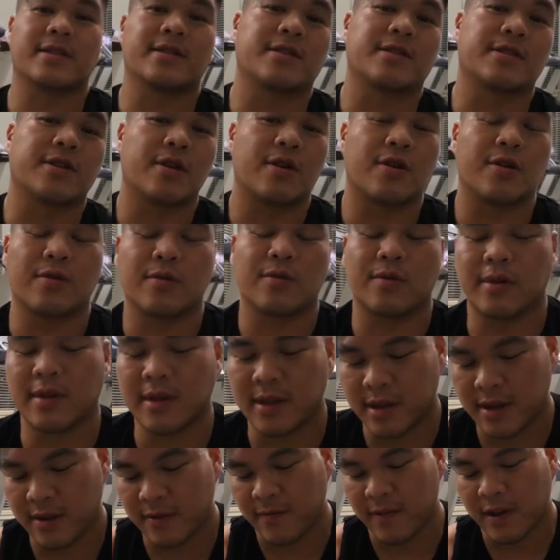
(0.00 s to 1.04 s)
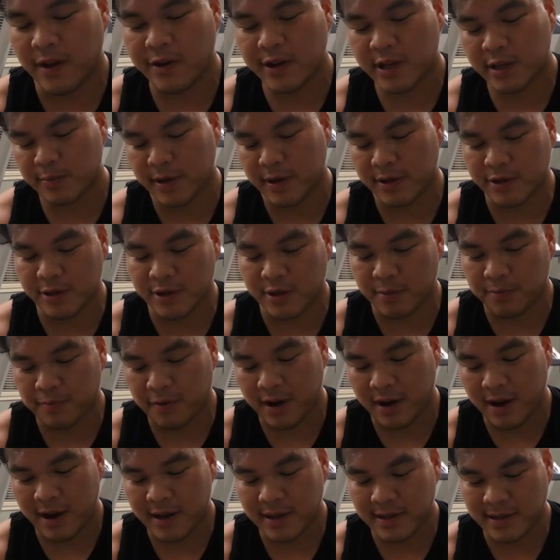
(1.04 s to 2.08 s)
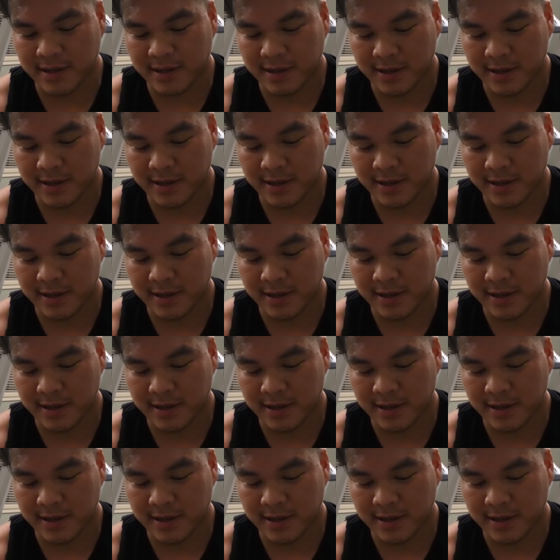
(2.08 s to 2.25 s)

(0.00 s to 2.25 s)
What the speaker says: so the very special surprise